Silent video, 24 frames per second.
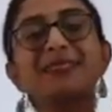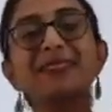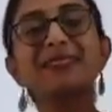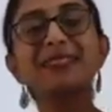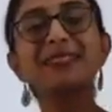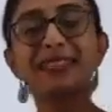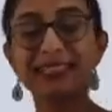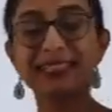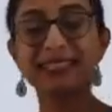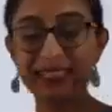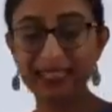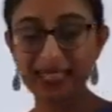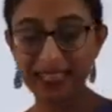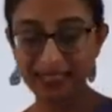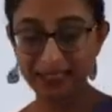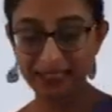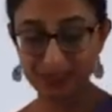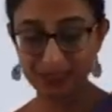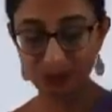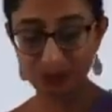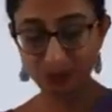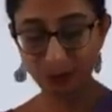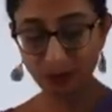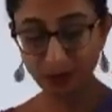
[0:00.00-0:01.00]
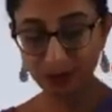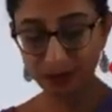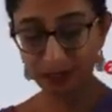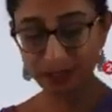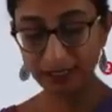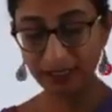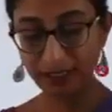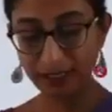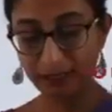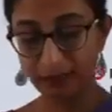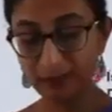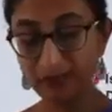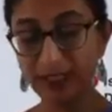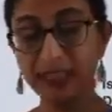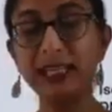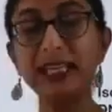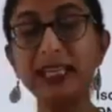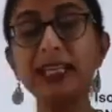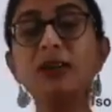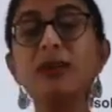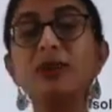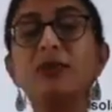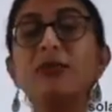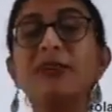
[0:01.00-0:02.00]
just like, so what there are, we
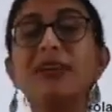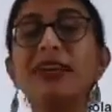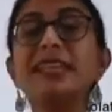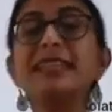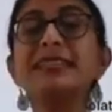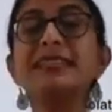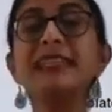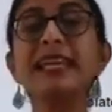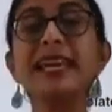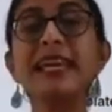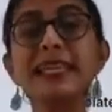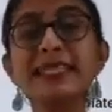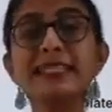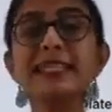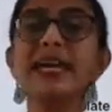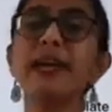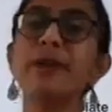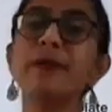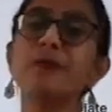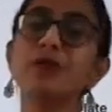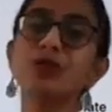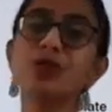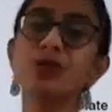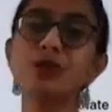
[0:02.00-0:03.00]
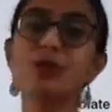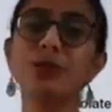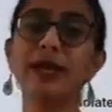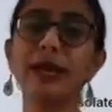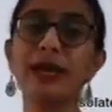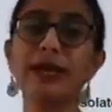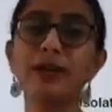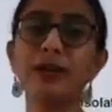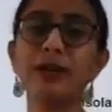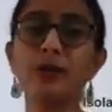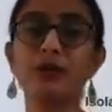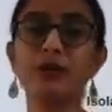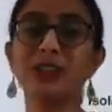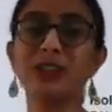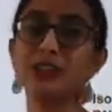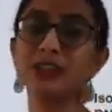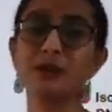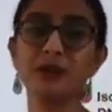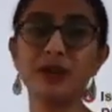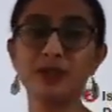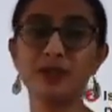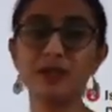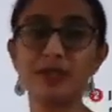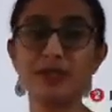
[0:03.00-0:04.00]
need various enzymes to carry out these
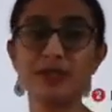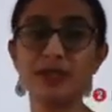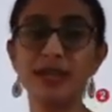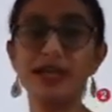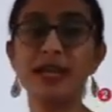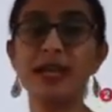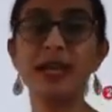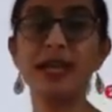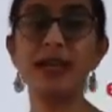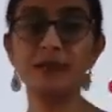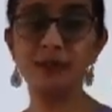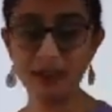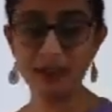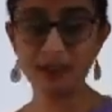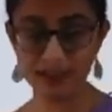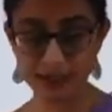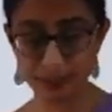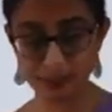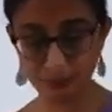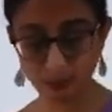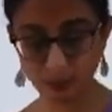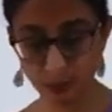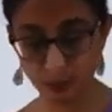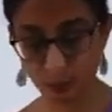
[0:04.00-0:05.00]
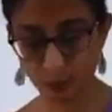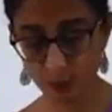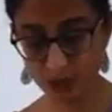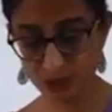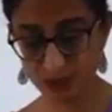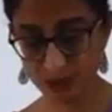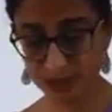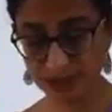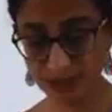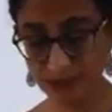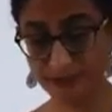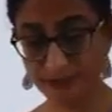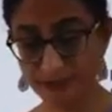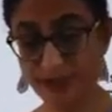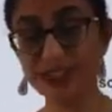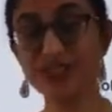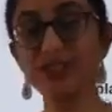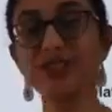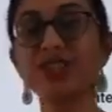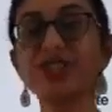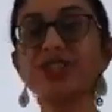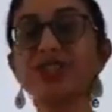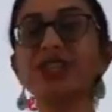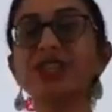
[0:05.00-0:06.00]
functions. First and foremost is the
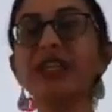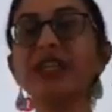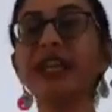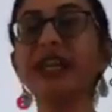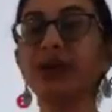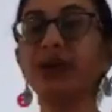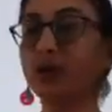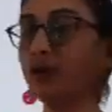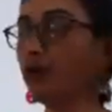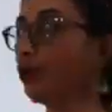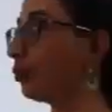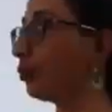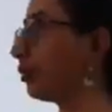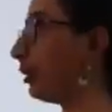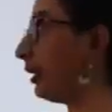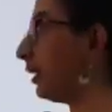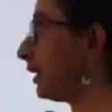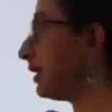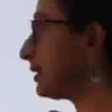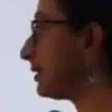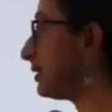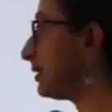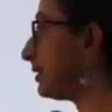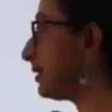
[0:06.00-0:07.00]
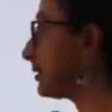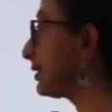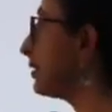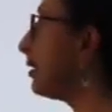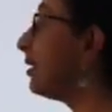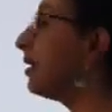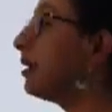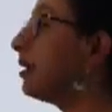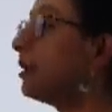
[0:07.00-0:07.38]
restriction endonucleases.